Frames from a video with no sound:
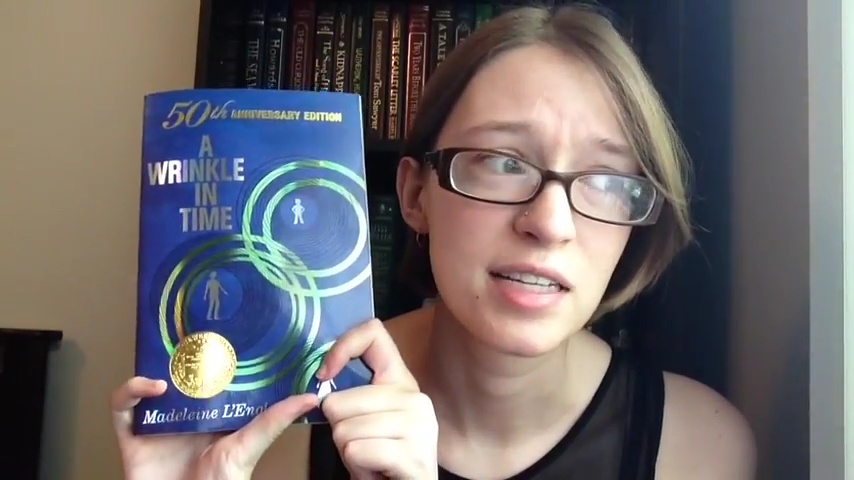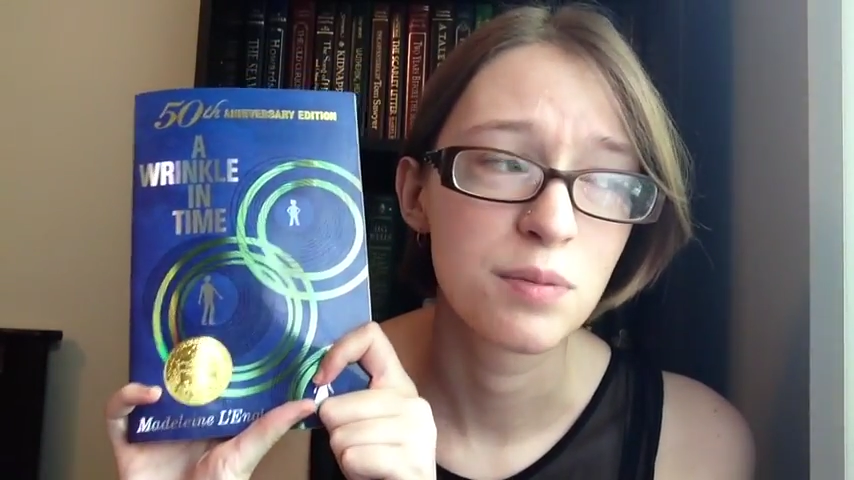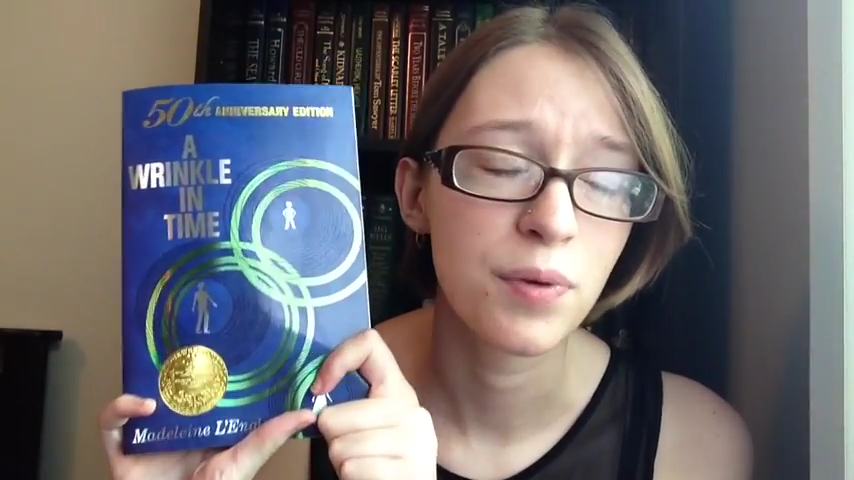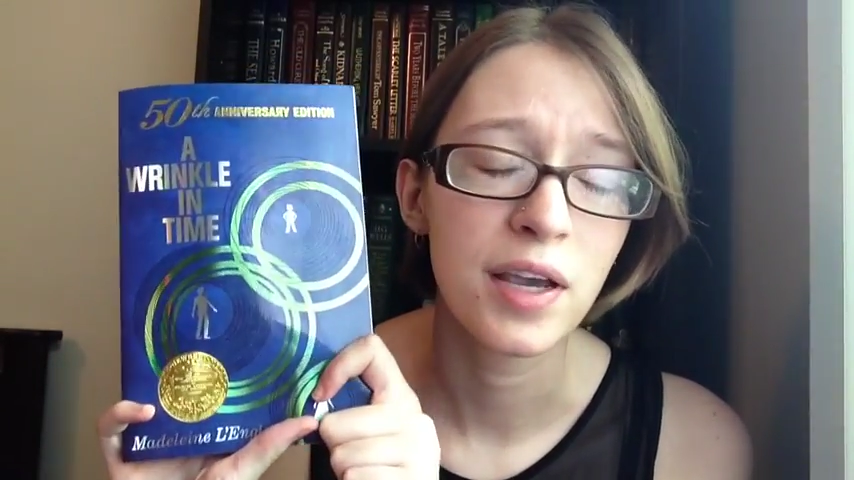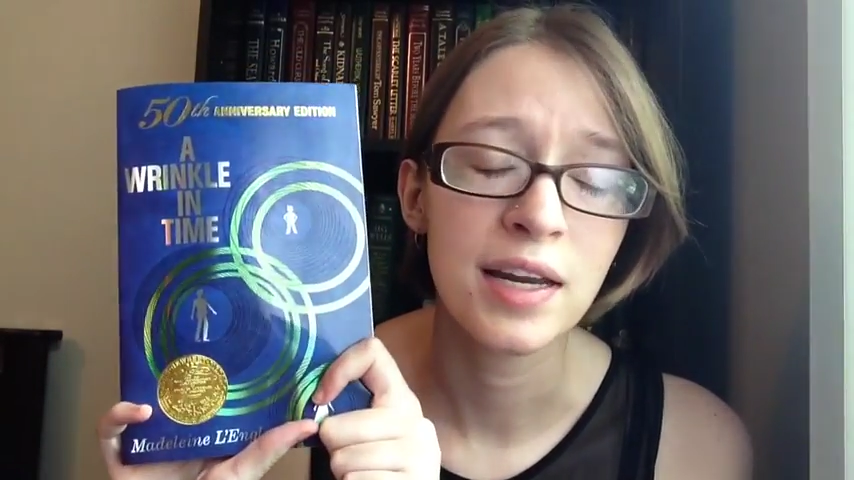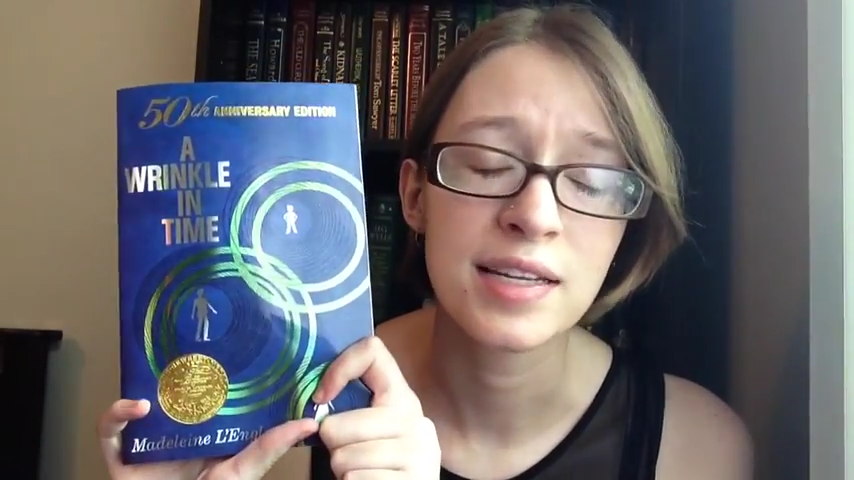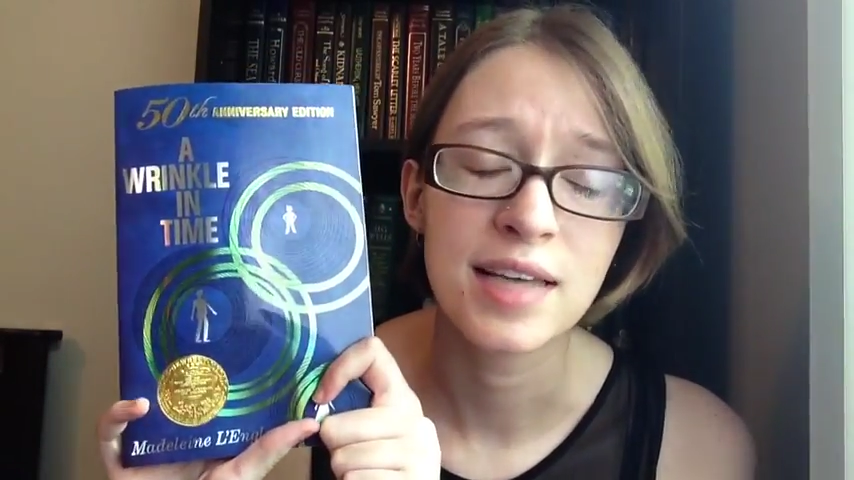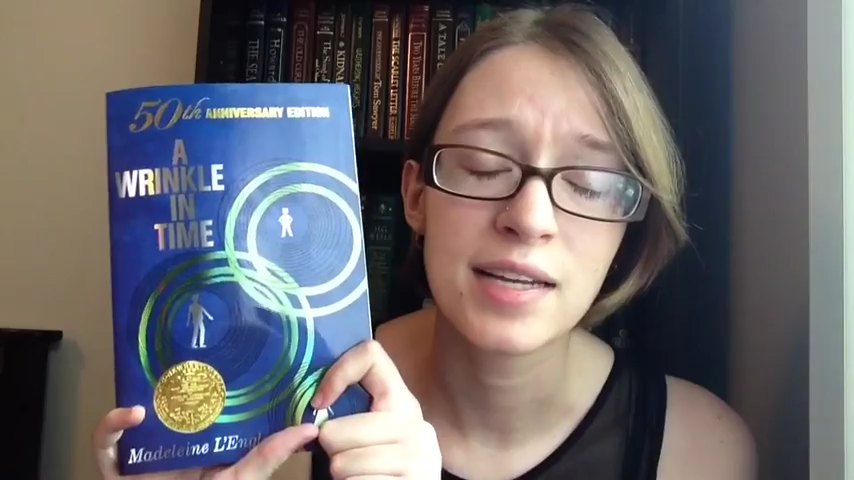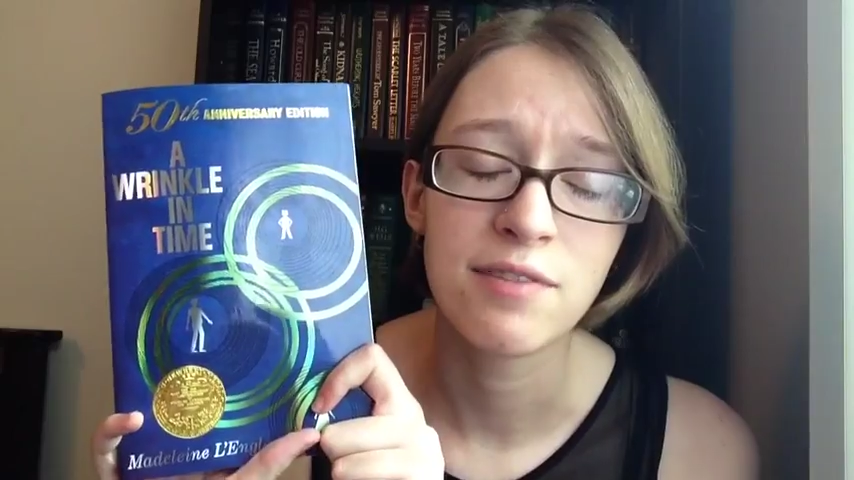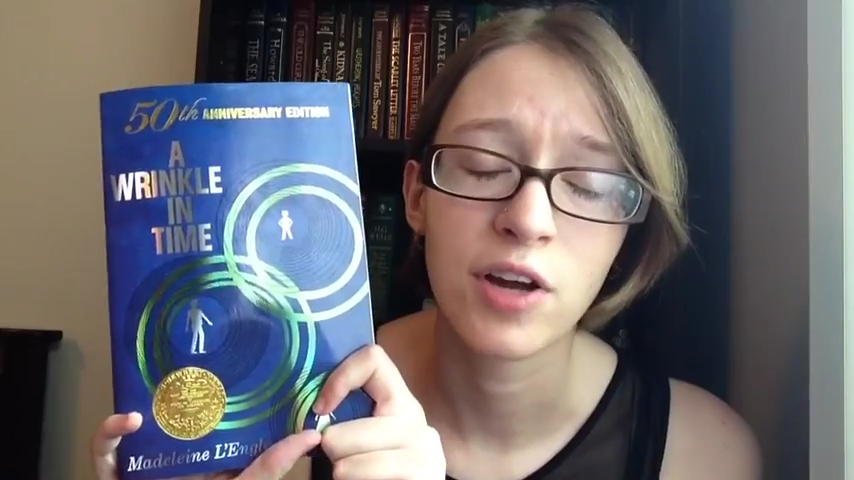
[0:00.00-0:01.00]
explaining
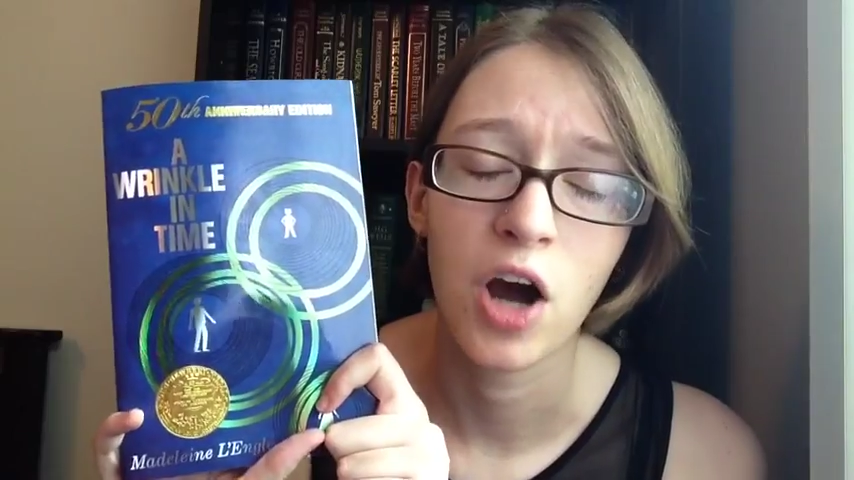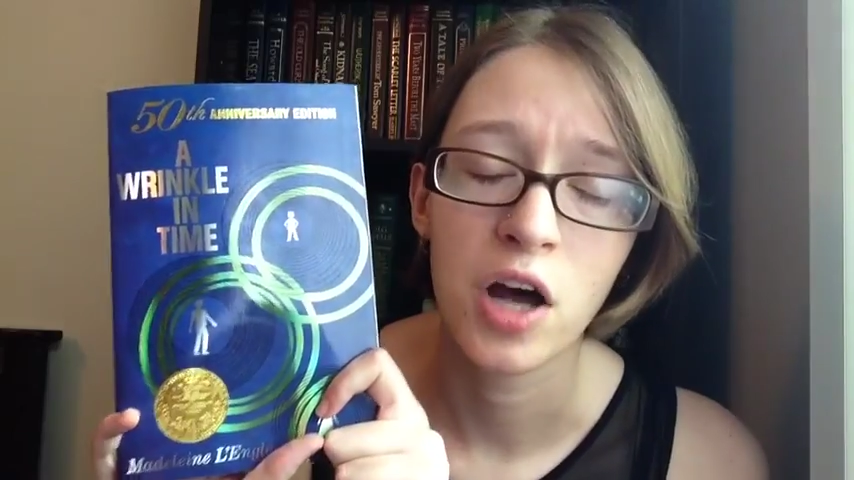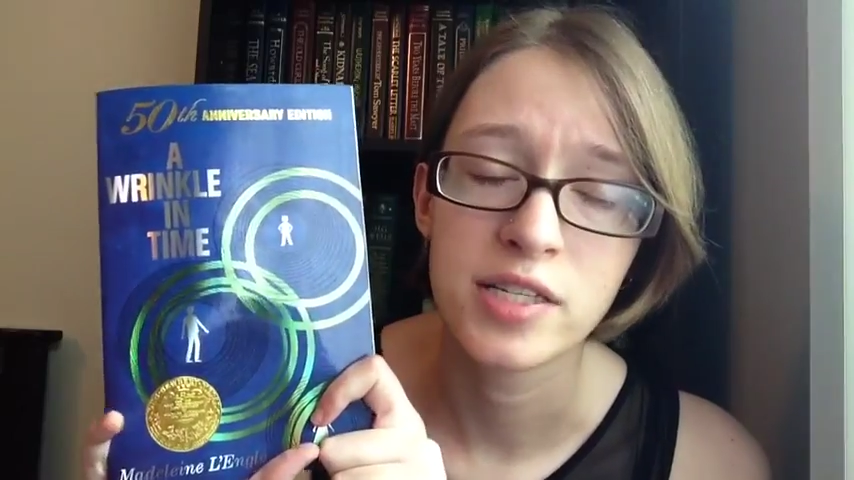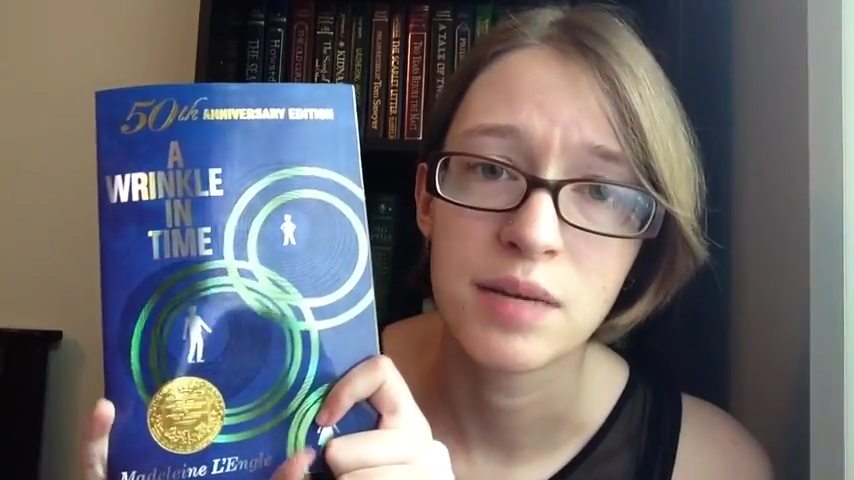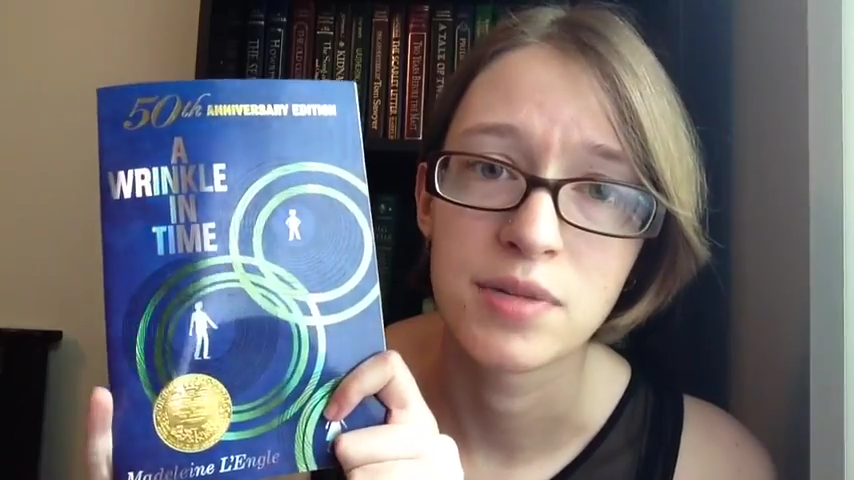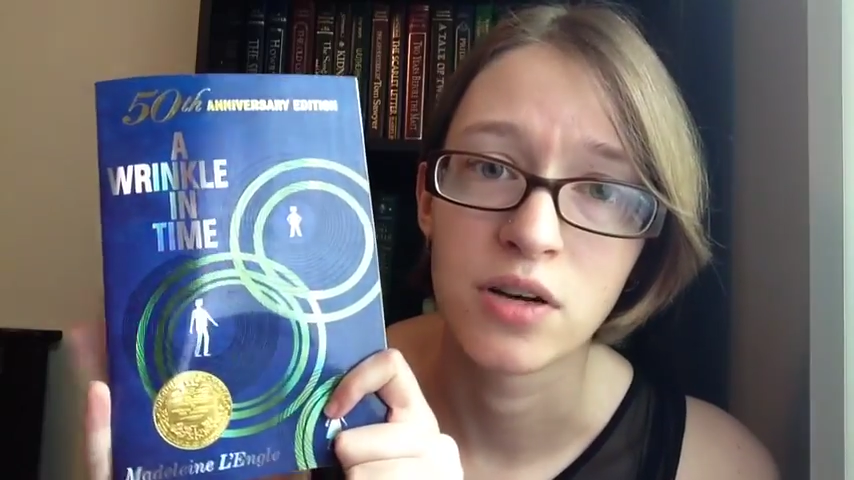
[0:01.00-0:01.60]
scientific concepts